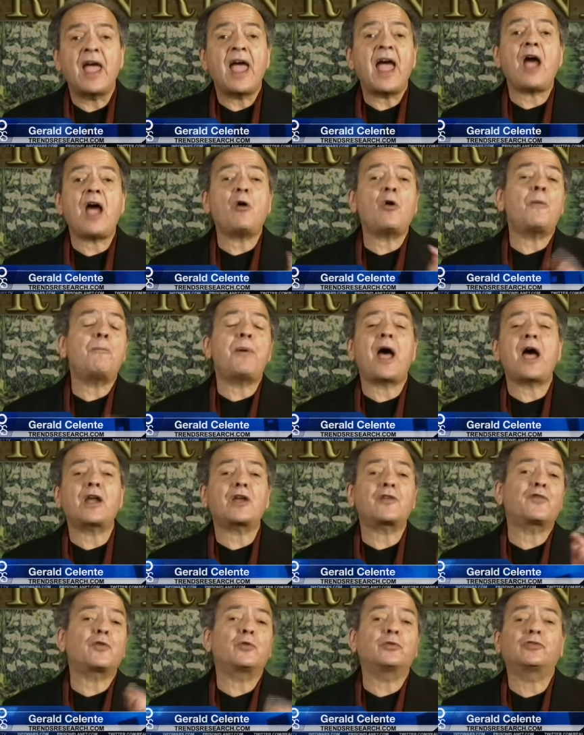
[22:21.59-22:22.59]
How about
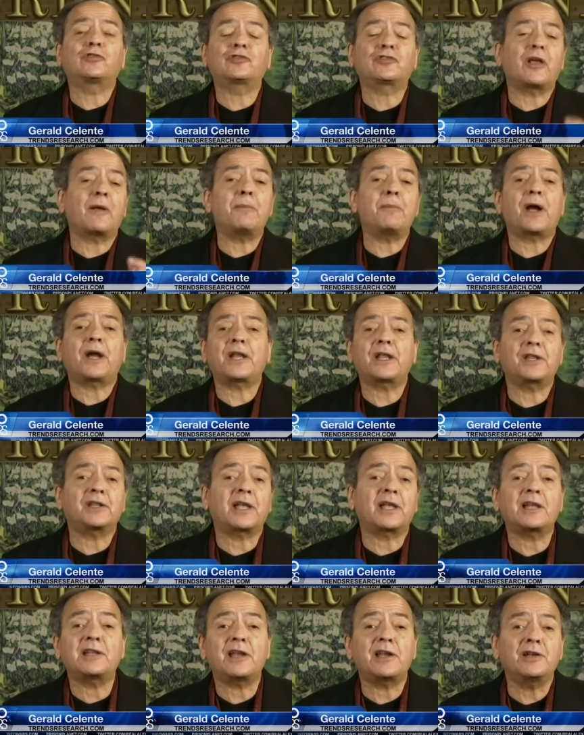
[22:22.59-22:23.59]
if it was somebody that
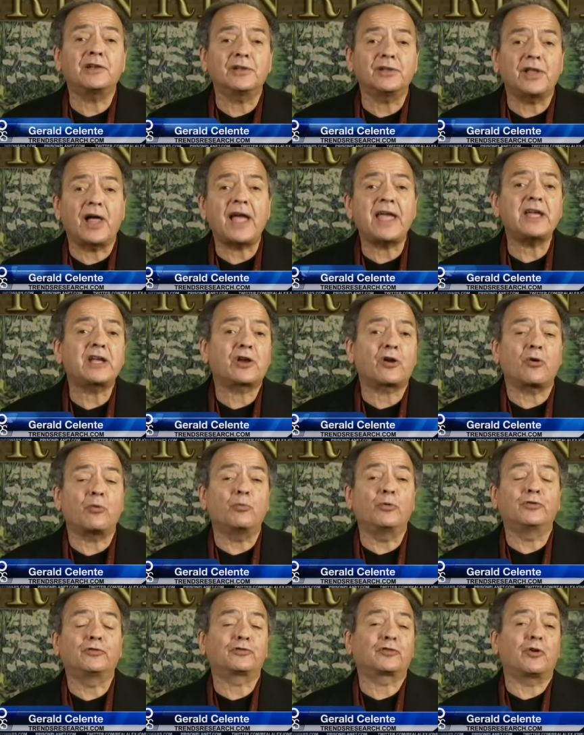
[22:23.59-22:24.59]
they didn't like
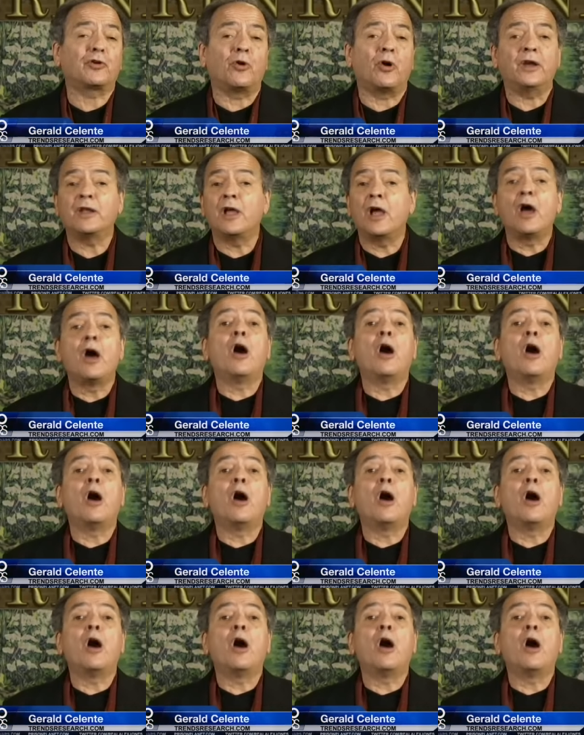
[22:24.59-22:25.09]
was caught?